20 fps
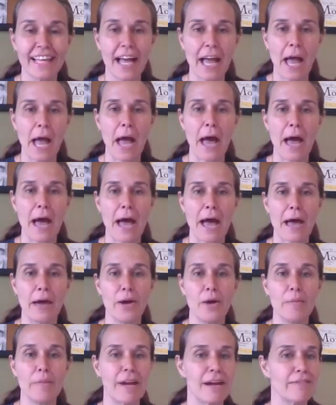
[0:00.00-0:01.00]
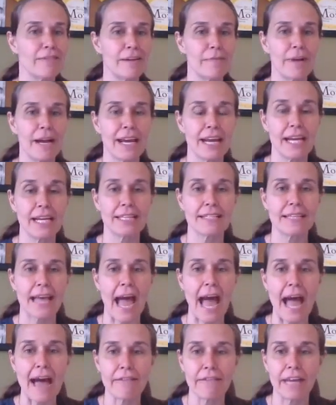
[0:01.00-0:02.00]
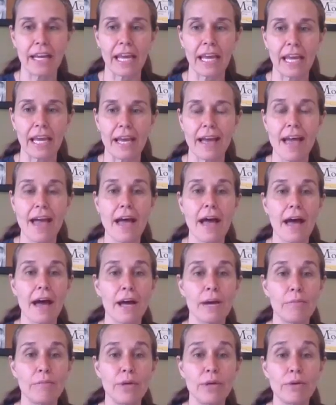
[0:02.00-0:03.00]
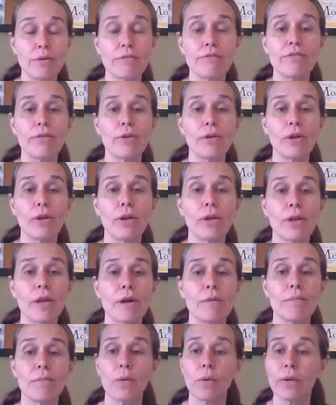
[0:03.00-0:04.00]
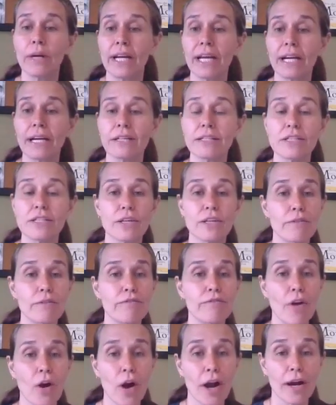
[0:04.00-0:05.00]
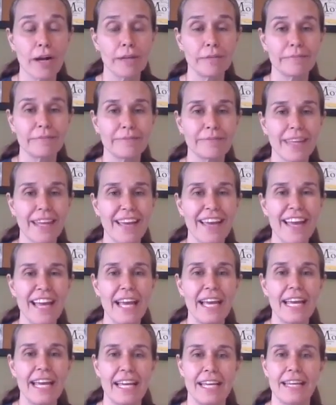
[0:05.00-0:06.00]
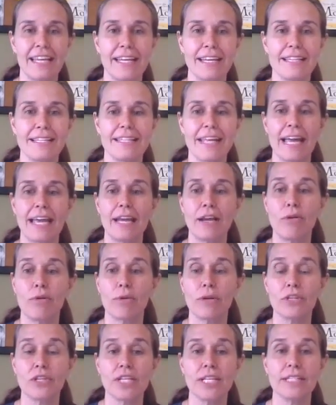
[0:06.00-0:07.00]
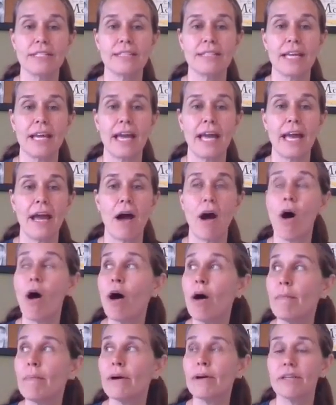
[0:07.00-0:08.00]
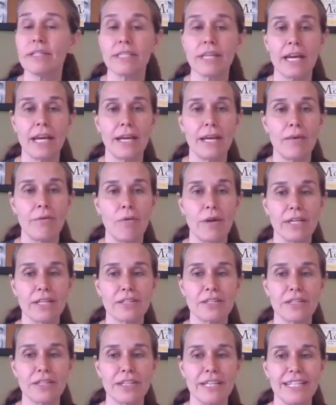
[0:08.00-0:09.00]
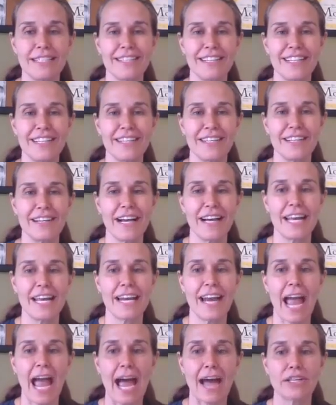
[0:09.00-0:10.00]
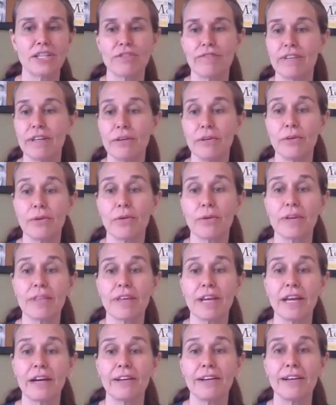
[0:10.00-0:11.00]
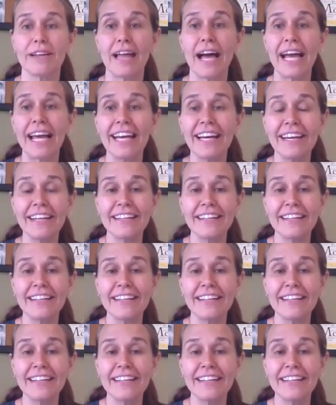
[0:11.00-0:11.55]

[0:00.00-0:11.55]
Hope everybody is having a beautiful morning so far. It is a gorgeous, almost 81 degrees here in Asheville, North Carolina.